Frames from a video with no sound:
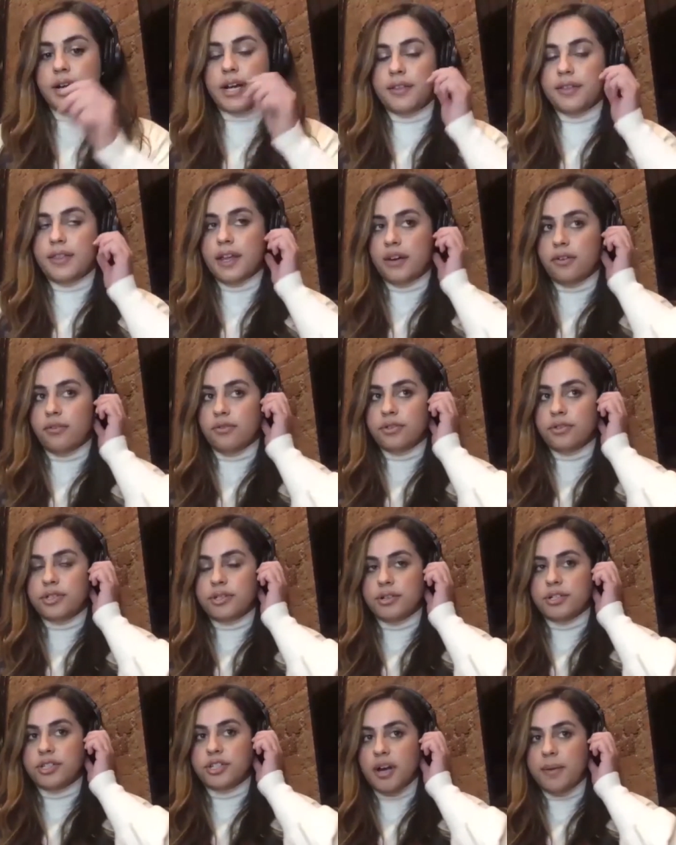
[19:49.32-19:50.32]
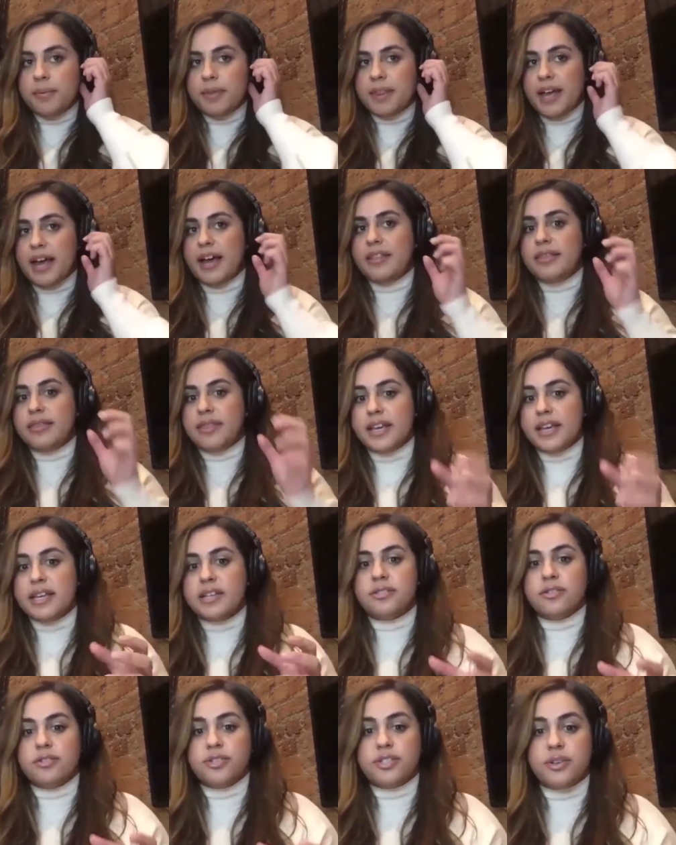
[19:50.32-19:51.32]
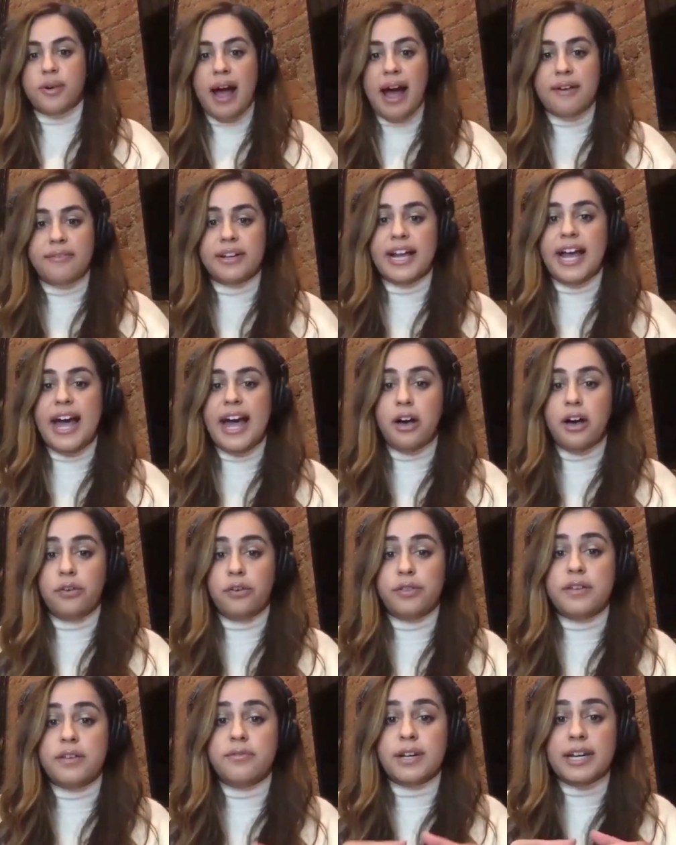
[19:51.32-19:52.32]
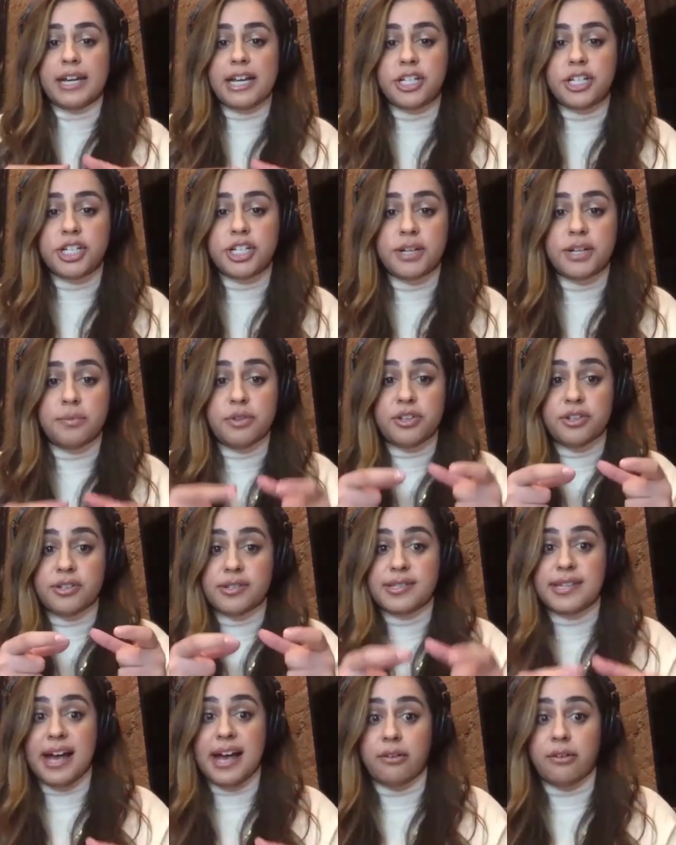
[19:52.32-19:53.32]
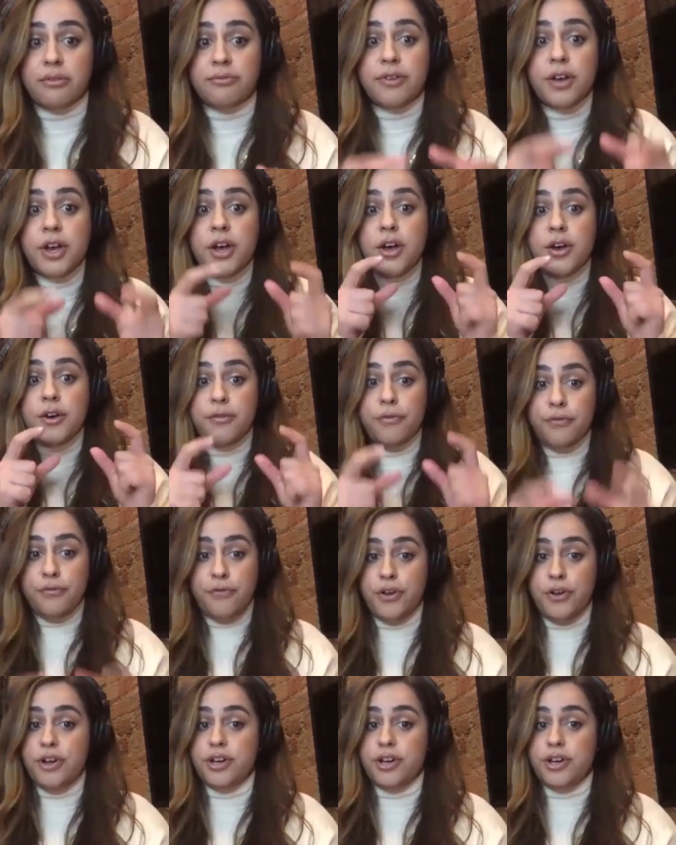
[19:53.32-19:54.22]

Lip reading: And then also on top of that, I think it's also having a healthy relationship with yourself first.